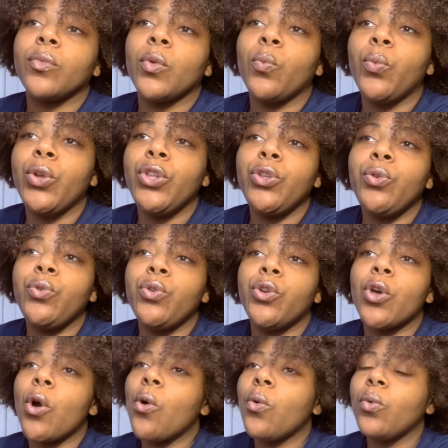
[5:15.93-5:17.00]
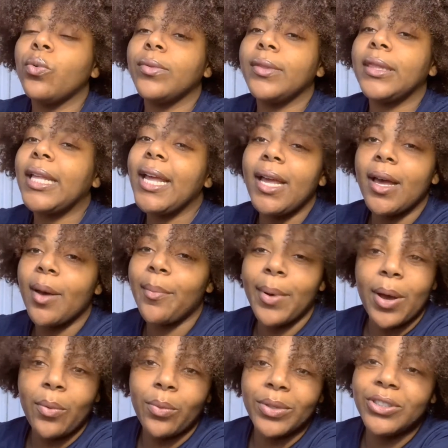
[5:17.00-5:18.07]
when you don't think
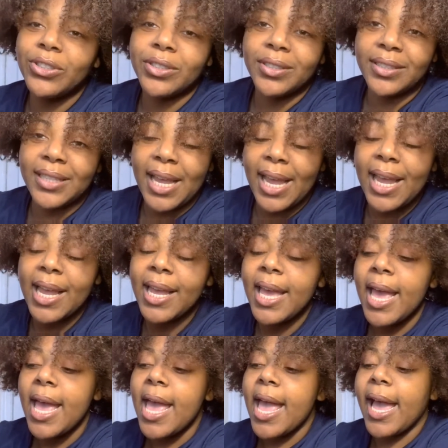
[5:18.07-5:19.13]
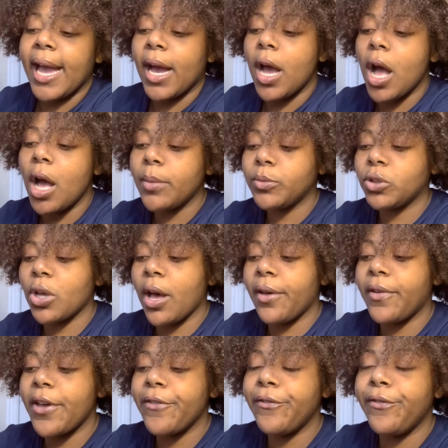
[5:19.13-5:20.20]
about what you're saying, it comes
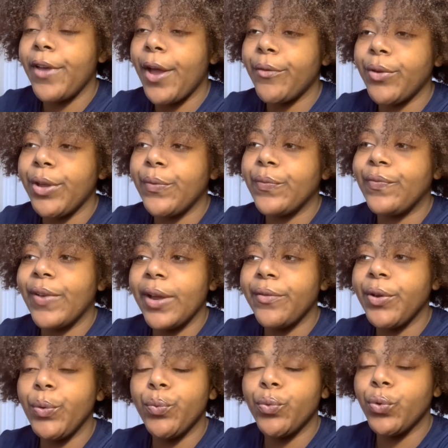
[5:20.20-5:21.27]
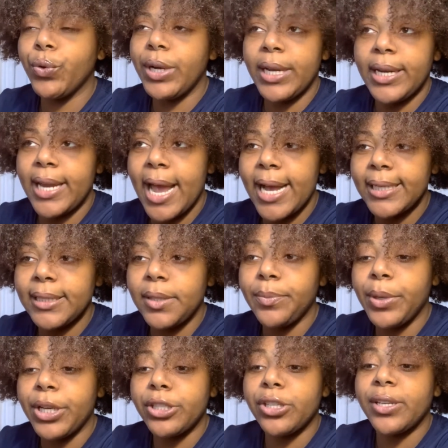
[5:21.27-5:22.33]
off very, very rude and nasty
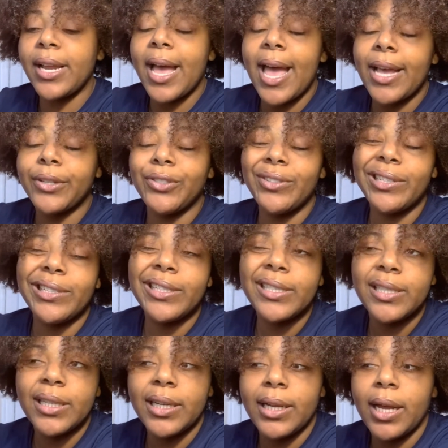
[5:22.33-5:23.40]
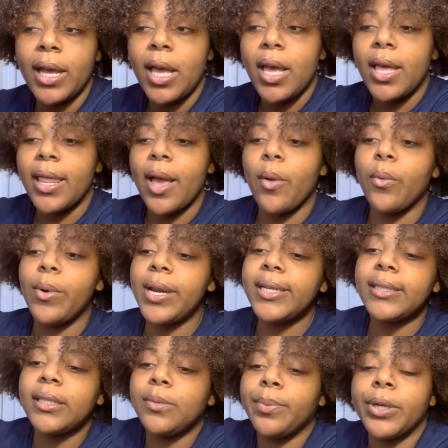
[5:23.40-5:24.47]
because you're not actually listening. Like, what
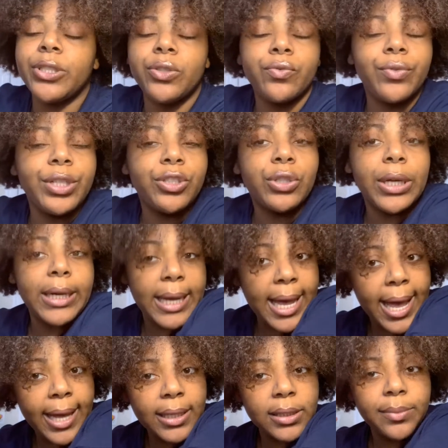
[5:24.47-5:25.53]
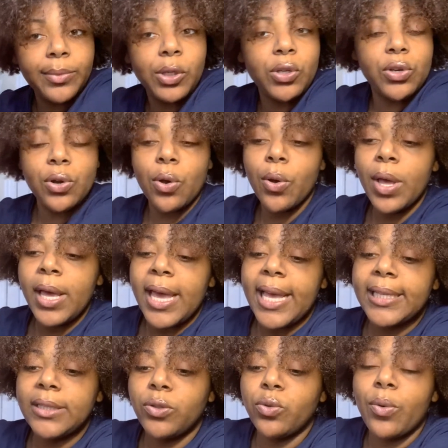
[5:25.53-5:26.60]
is this person really trying to ask me, you know?
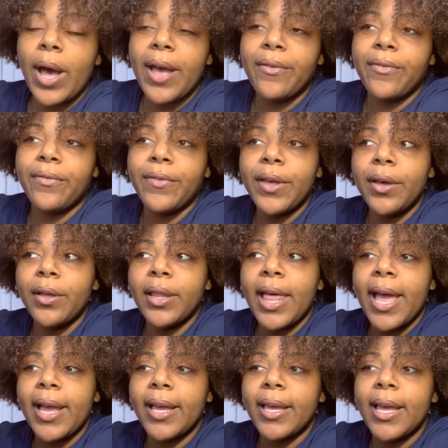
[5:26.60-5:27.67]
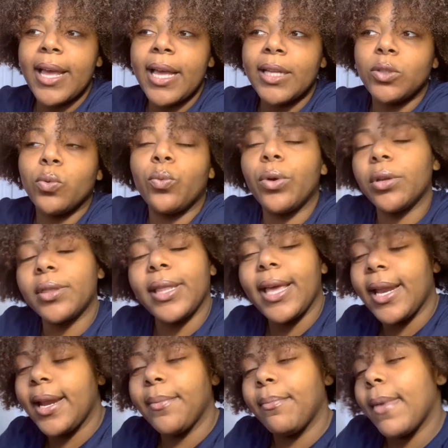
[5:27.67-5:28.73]
Do I feel like it's worth
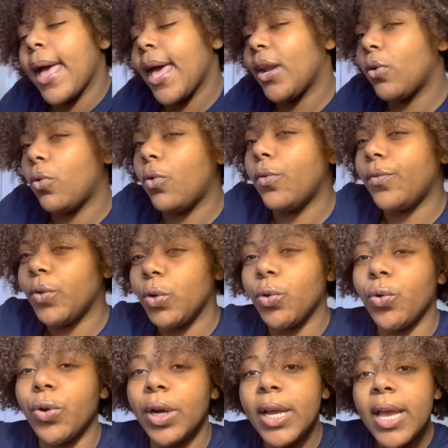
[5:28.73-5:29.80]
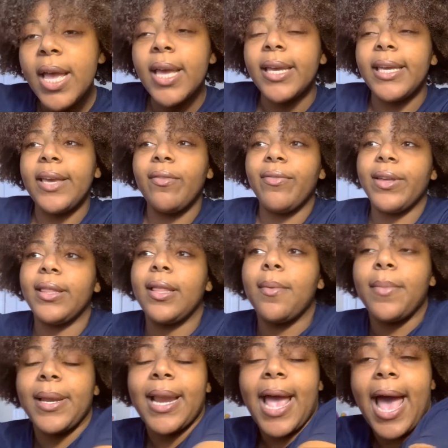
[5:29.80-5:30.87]
getting mad over or giving
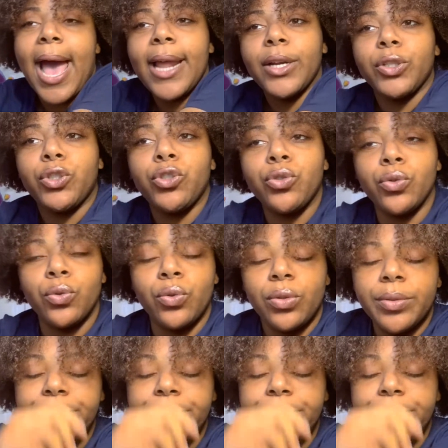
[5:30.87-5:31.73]
them an attitude?